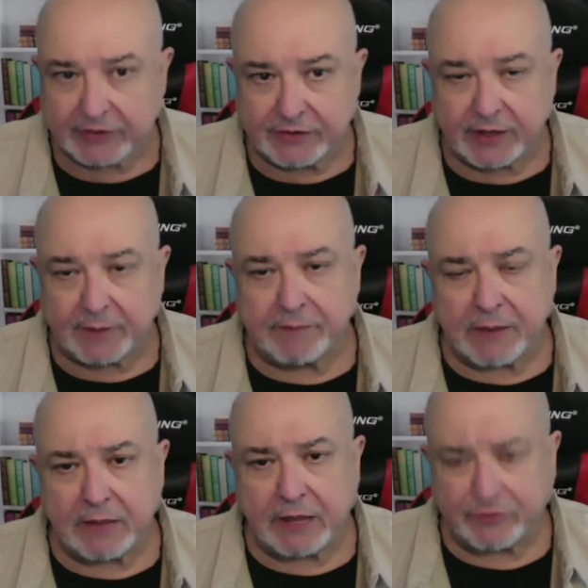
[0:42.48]
Um,
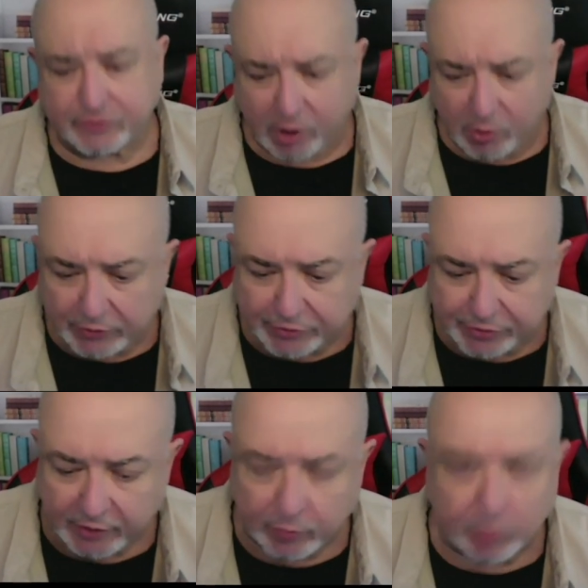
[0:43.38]
I'll start with
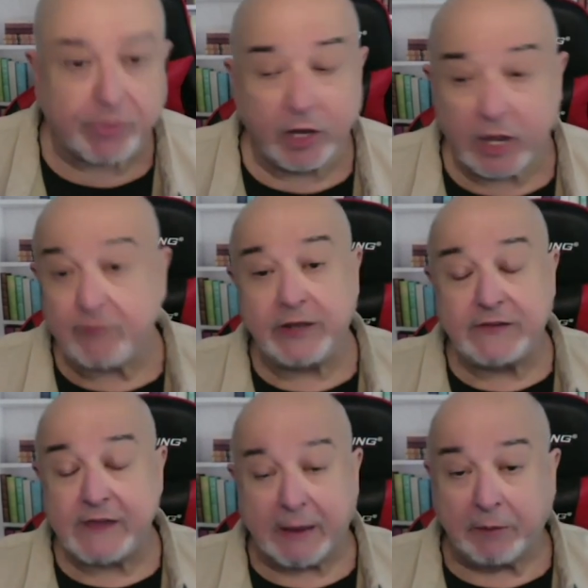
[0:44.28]
uh, with the lovely
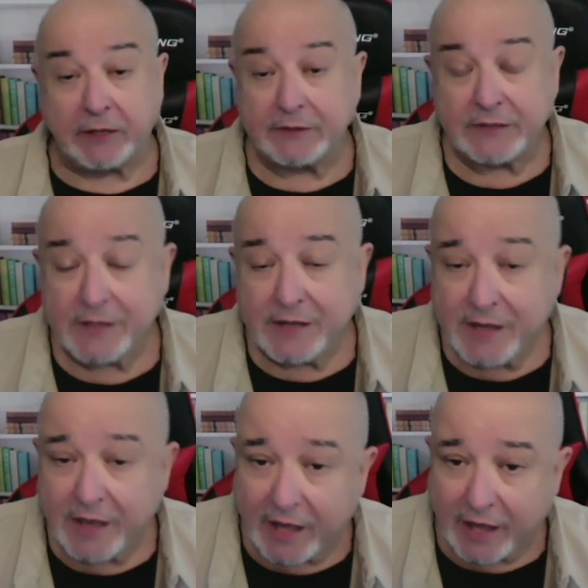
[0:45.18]
Tamlyn.
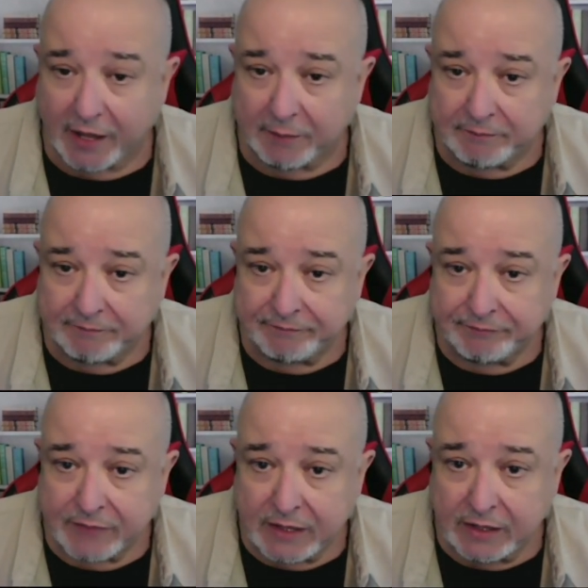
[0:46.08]
Yes. Um,
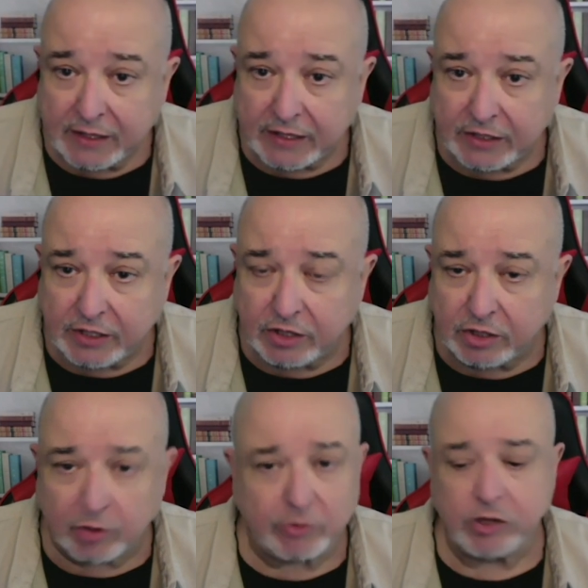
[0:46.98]
you
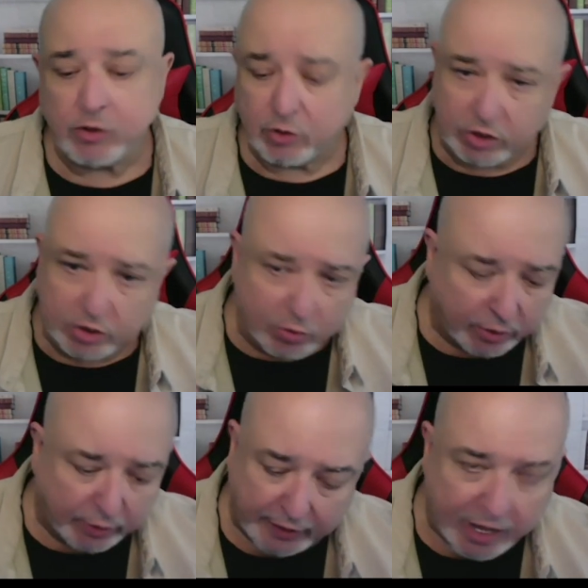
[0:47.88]
know, yes, you Anthony. you
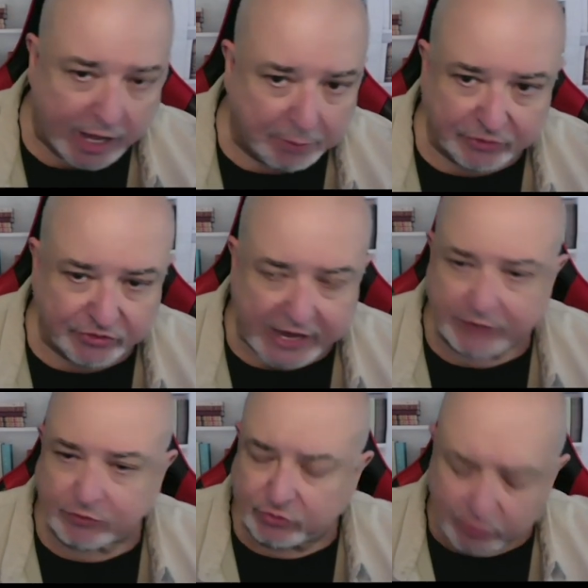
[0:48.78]
are an accomplished
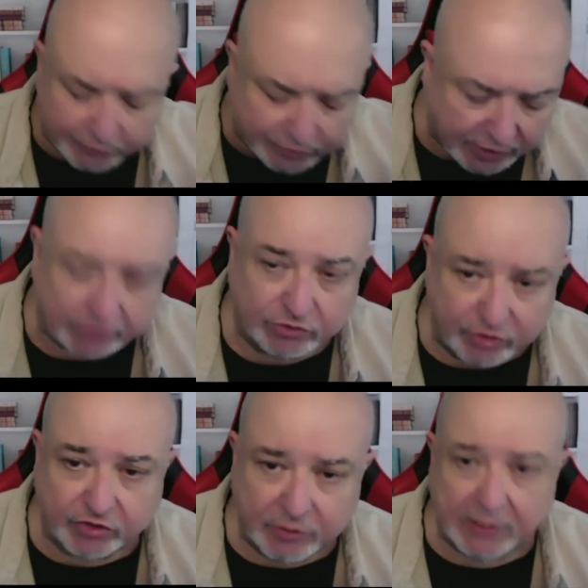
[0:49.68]
actress. You've done
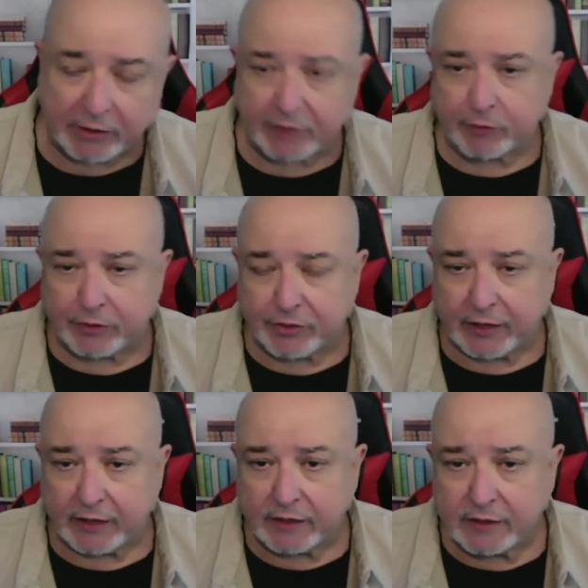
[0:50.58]
just about
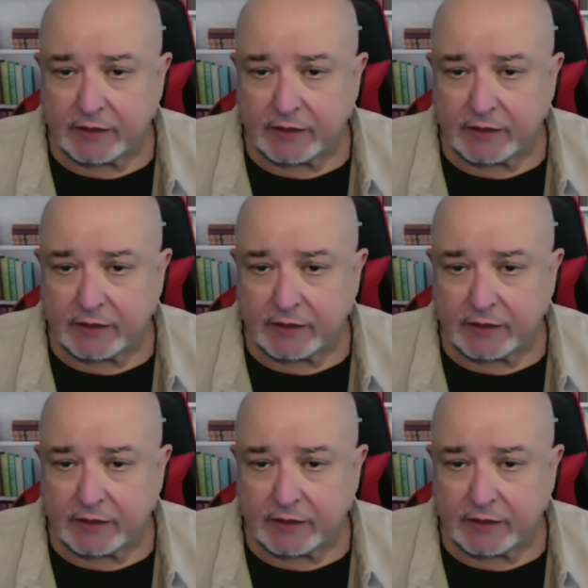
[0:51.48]
everything.